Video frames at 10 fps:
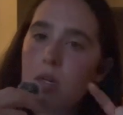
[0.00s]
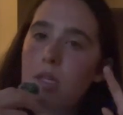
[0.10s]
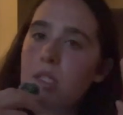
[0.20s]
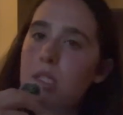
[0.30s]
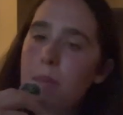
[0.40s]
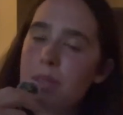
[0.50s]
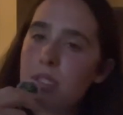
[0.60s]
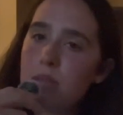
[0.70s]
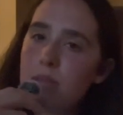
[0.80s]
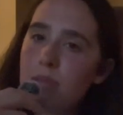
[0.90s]
skip a,
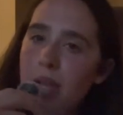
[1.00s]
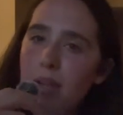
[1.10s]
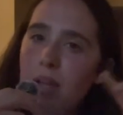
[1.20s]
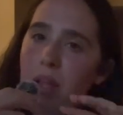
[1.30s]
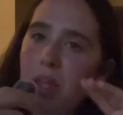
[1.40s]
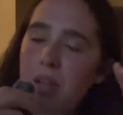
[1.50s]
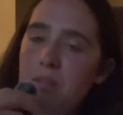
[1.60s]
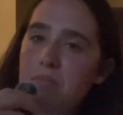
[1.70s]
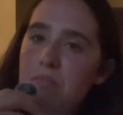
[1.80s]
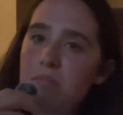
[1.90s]
like, and
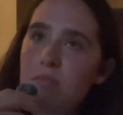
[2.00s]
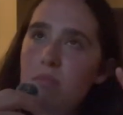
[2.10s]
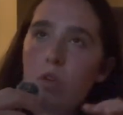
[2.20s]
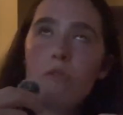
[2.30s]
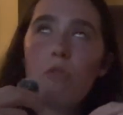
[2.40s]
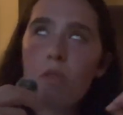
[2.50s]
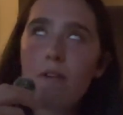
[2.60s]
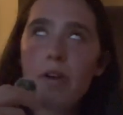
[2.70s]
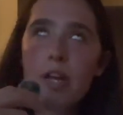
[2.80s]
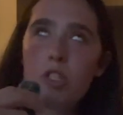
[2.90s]
then for the
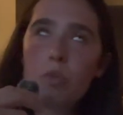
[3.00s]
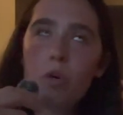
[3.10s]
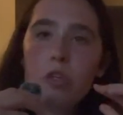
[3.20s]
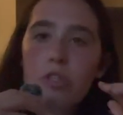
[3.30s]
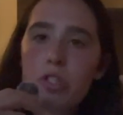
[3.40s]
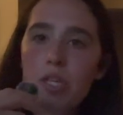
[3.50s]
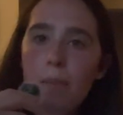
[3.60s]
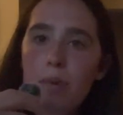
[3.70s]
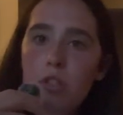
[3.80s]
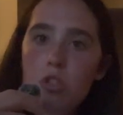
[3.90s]
foundation row, you
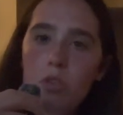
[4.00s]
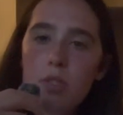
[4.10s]
skip 2